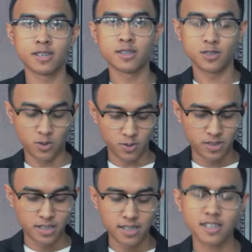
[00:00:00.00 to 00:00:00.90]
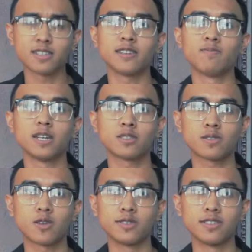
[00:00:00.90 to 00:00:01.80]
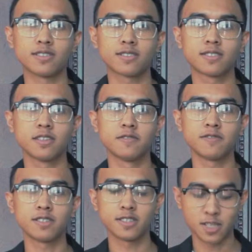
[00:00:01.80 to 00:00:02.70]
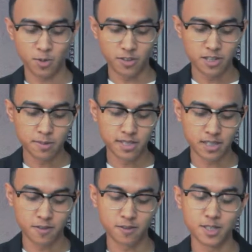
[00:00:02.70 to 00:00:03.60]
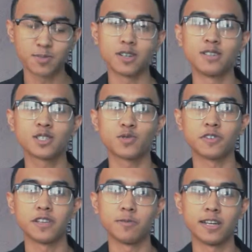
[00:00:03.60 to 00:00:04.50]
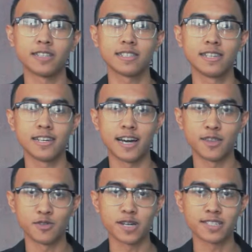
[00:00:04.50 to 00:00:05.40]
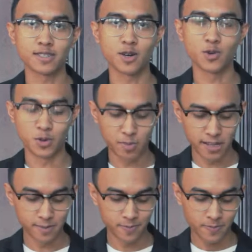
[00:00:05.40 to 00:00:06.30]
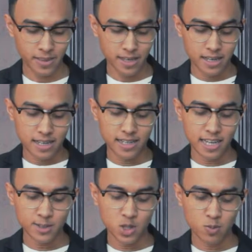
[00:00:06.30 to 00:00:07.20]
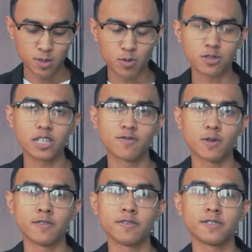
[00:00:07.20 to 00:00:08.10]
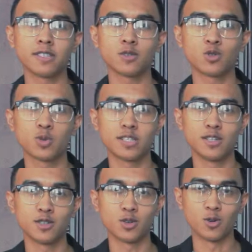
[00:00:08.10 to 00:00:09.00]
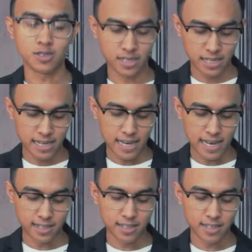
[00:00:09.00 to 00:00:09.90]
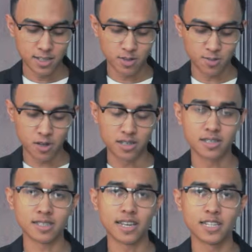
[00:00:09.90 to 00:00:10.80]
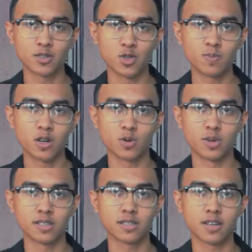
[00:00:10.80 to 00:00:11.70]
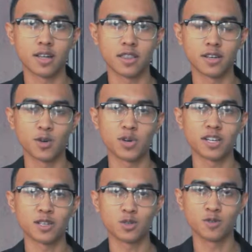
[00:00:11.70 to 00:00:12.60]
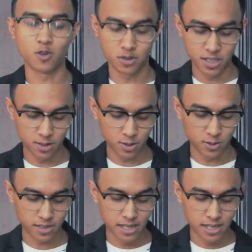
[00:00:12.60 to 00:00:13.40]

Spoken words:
So, based on our results, 56.3% of the respondents were female and the rest were male. The age group were mostly from 15 to 20 years old, and the least respondents' age group was 31 to 40 years old.